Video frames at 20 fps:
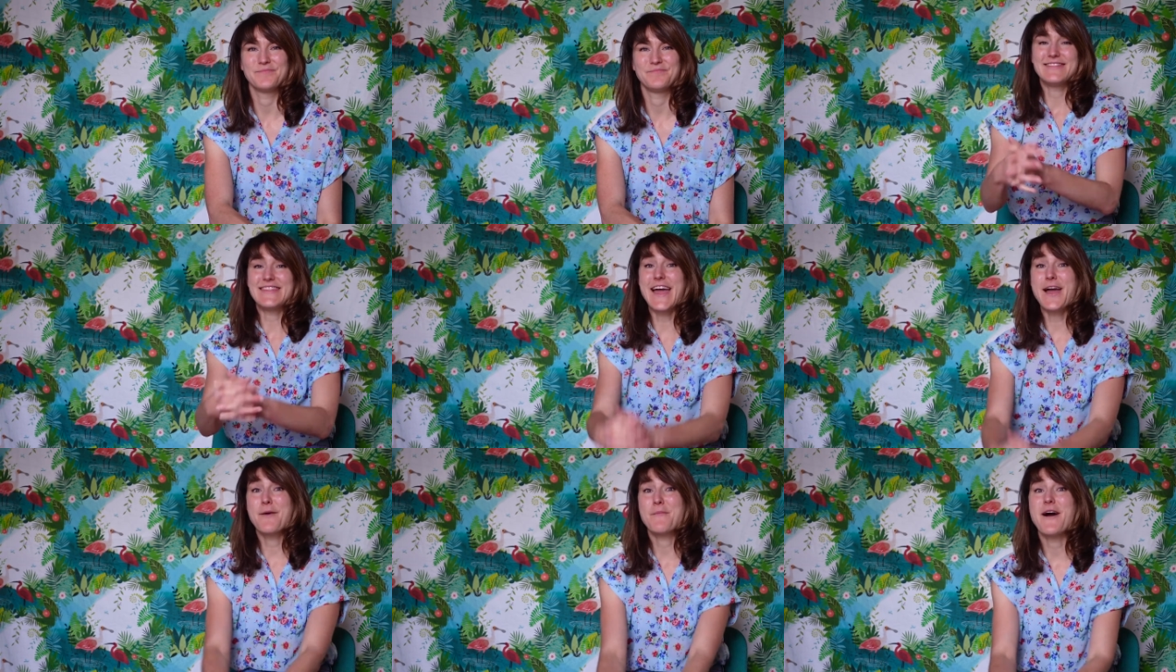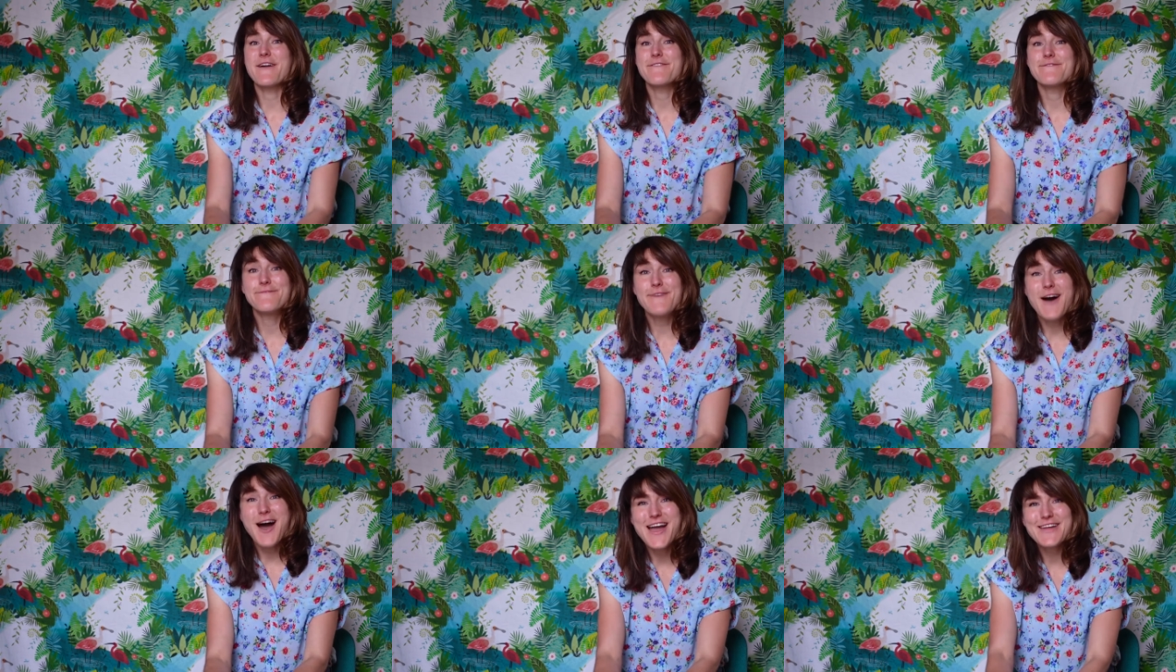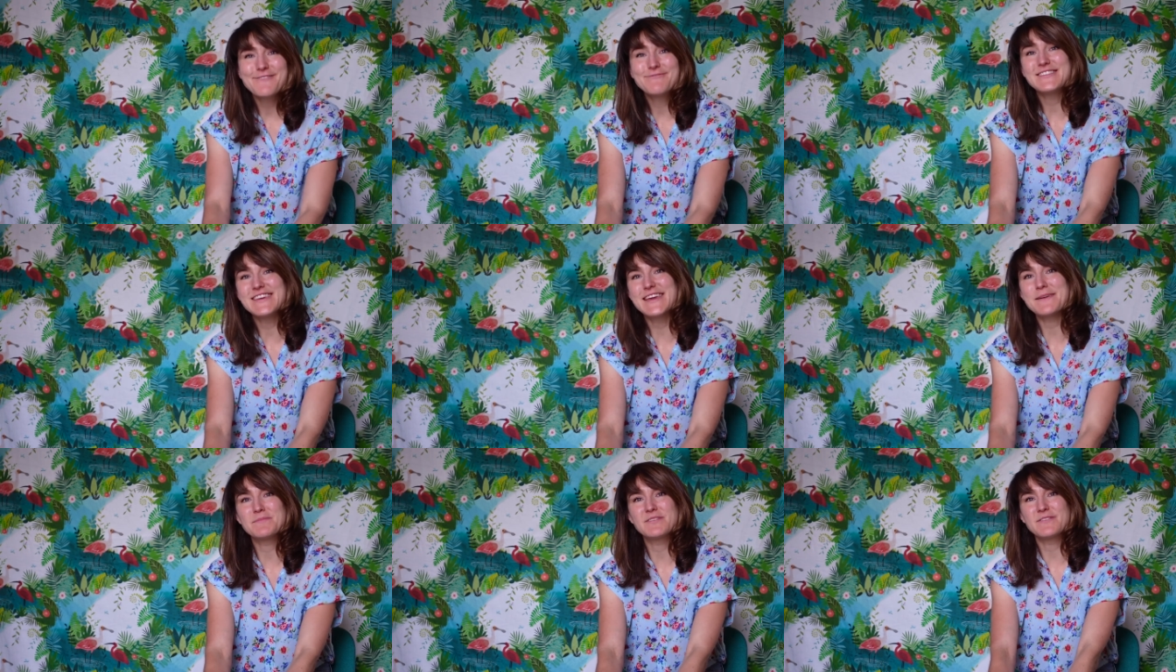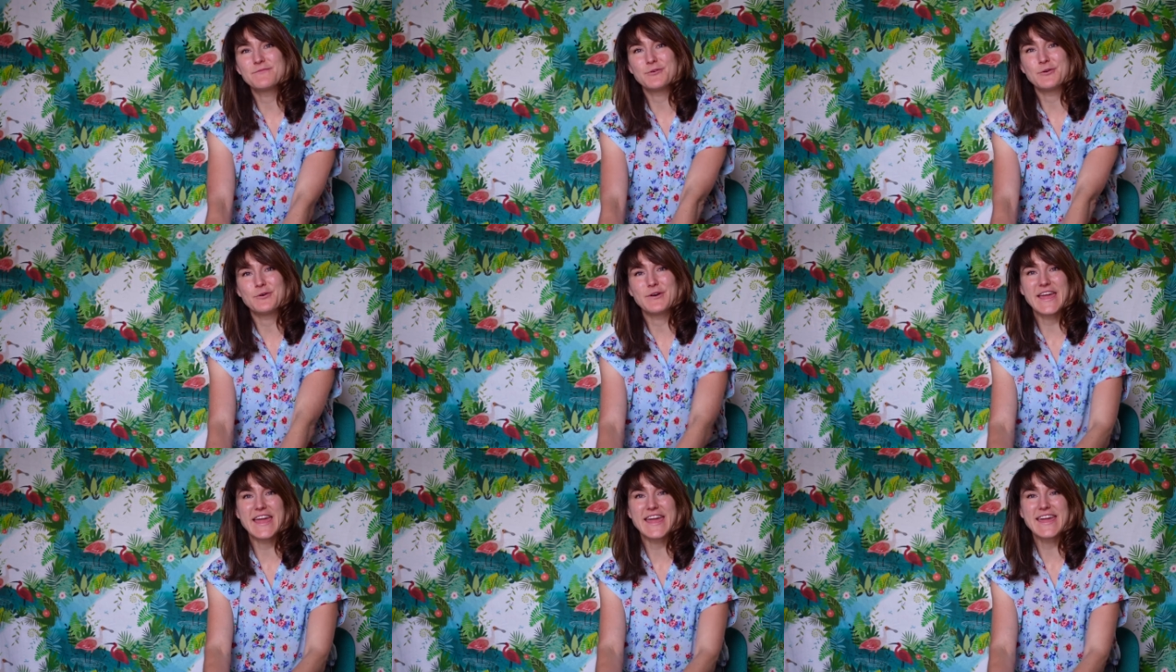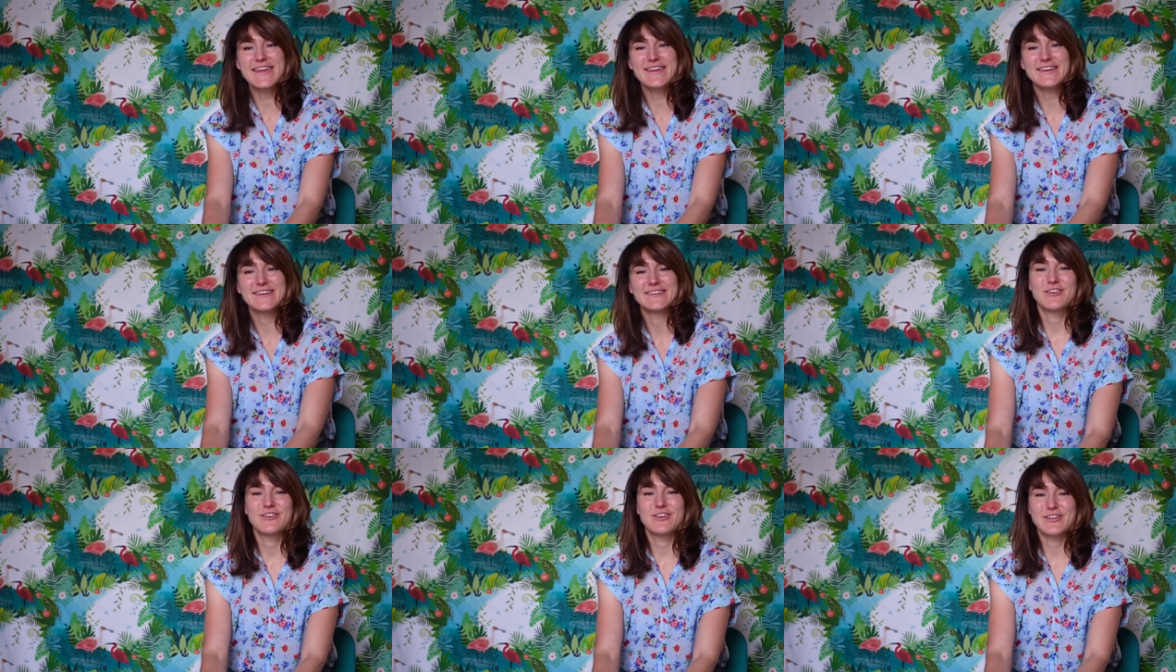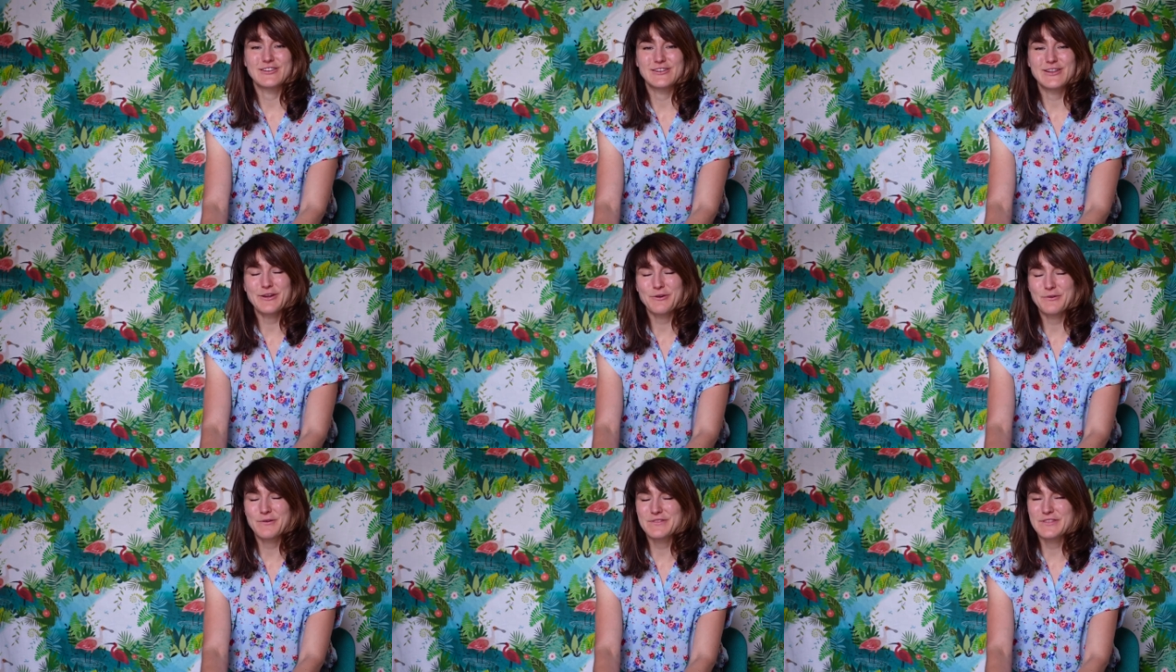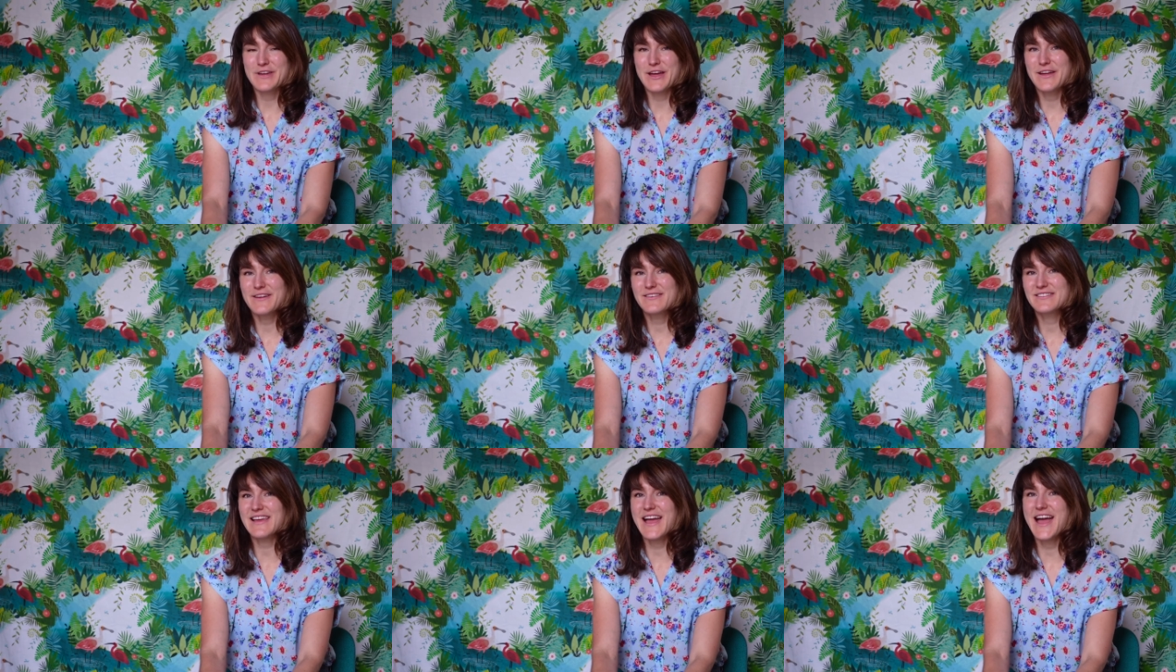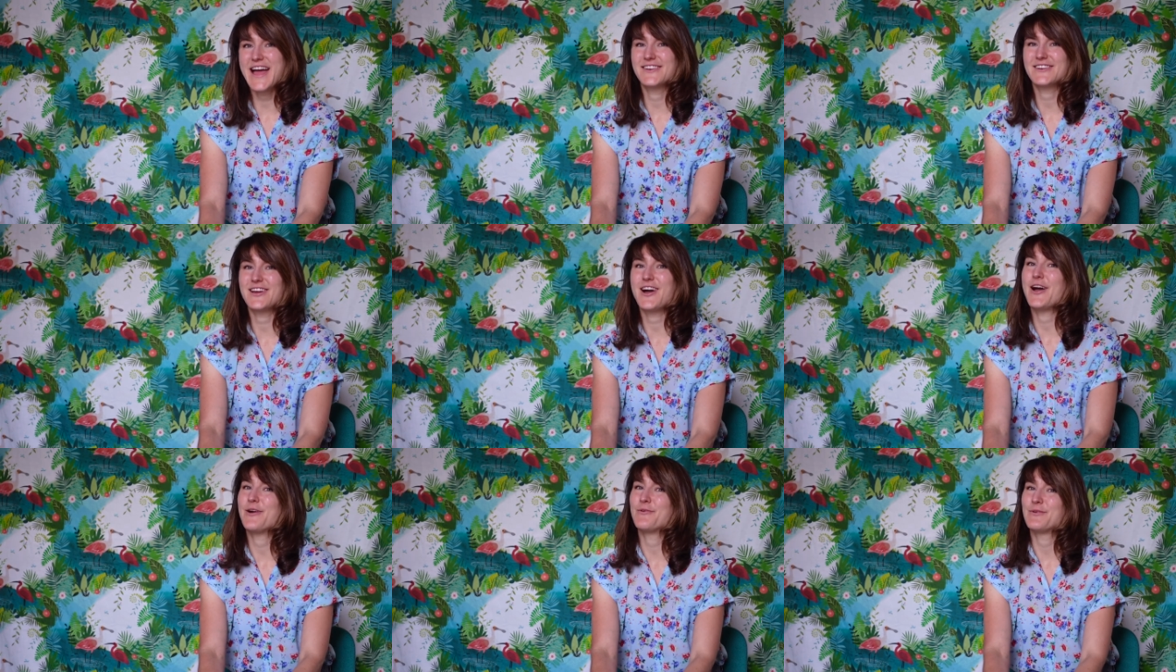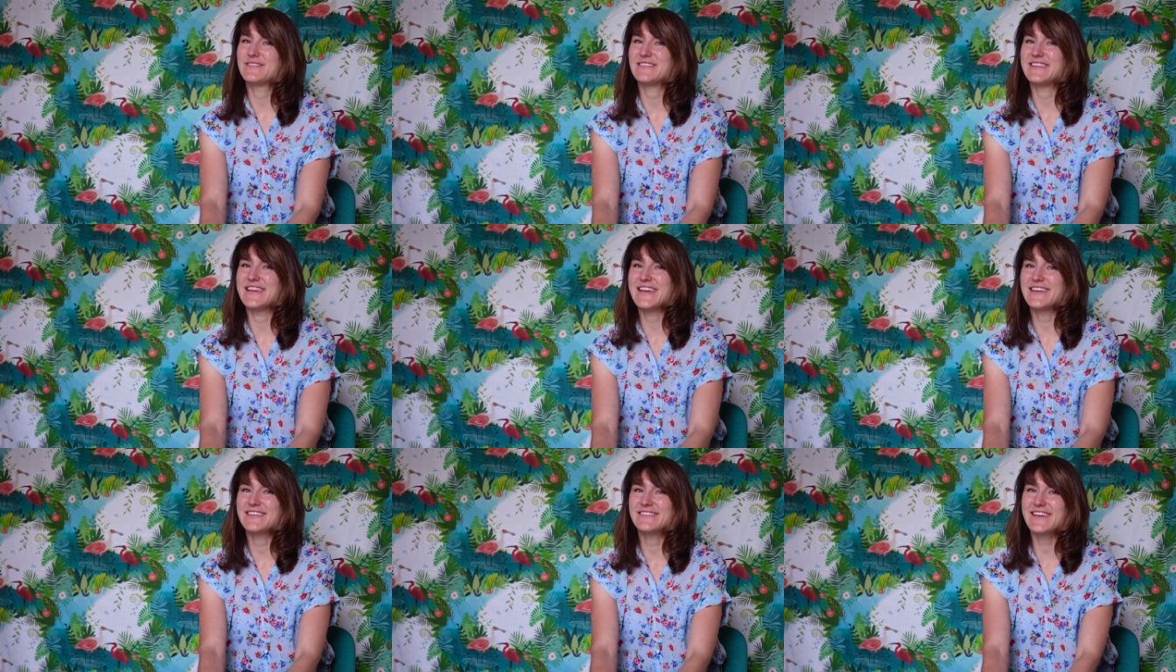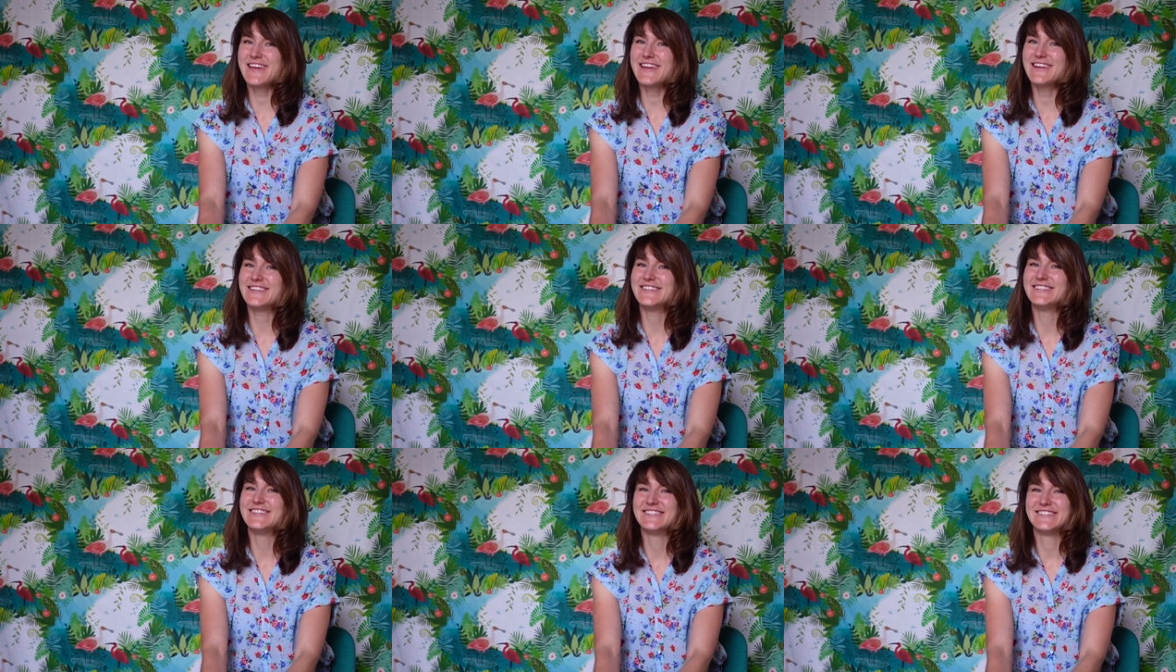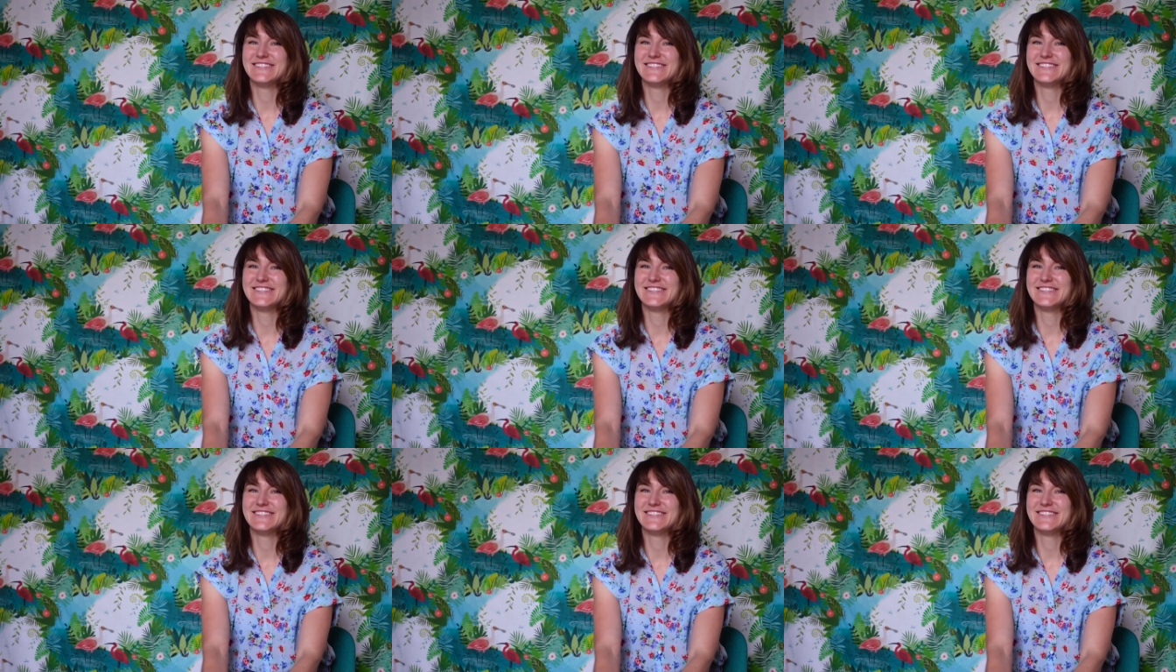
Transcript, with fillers: They are my 5 tips for you. Good luck with those and I will see you soon.